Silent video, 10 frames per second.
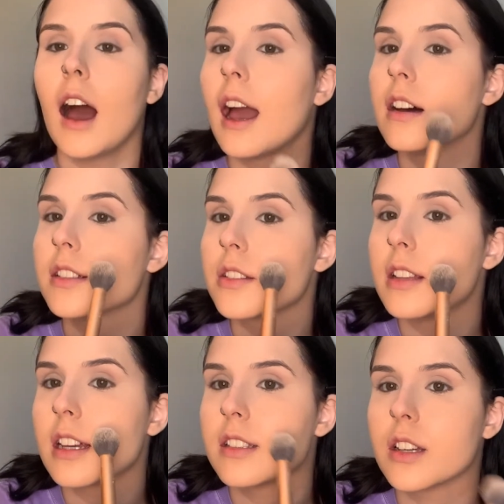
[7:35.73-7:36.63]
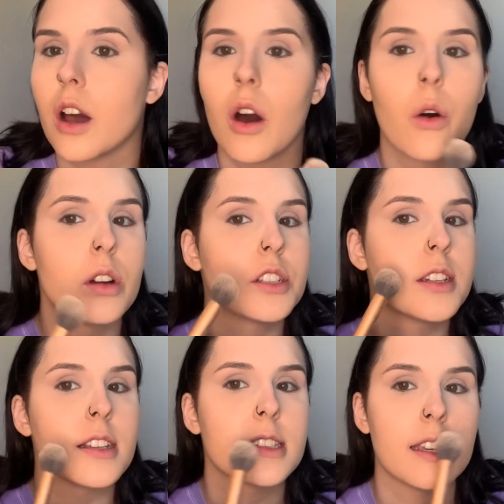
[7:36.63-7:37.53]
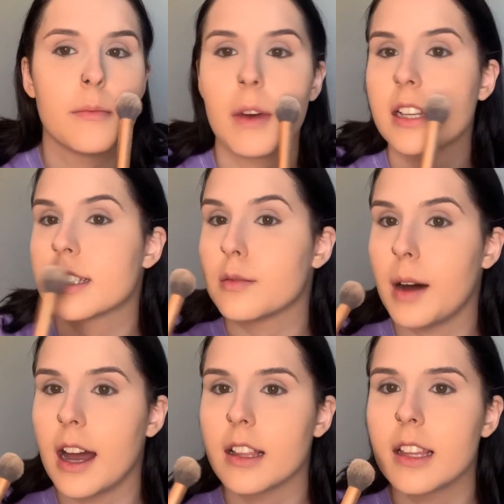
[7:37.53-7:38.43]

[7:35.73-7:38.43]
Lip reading: I also like to go just in my smile